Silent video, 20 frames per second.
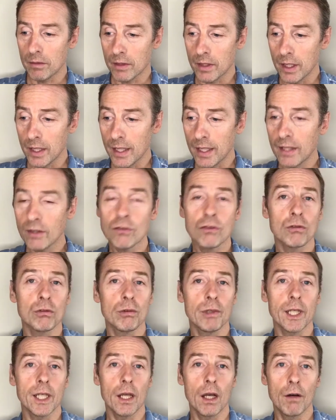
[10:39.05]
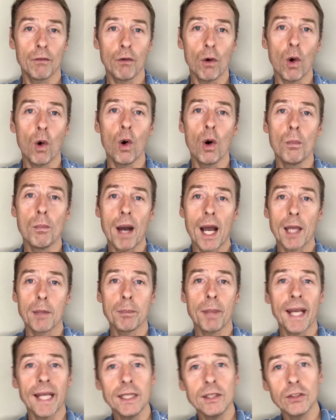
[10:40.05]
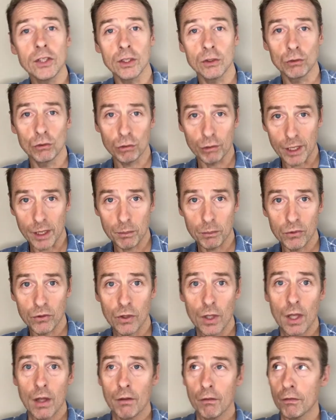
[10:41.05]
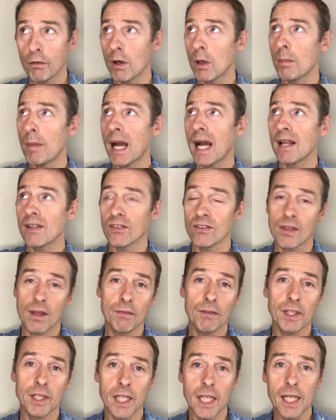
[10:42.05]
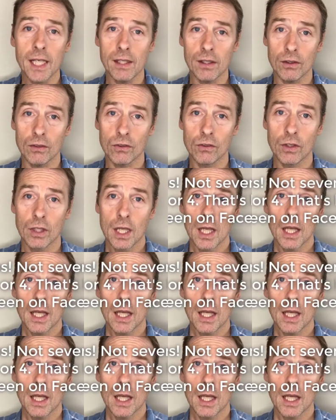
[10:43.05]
the history of all my painting trips for about 7 years.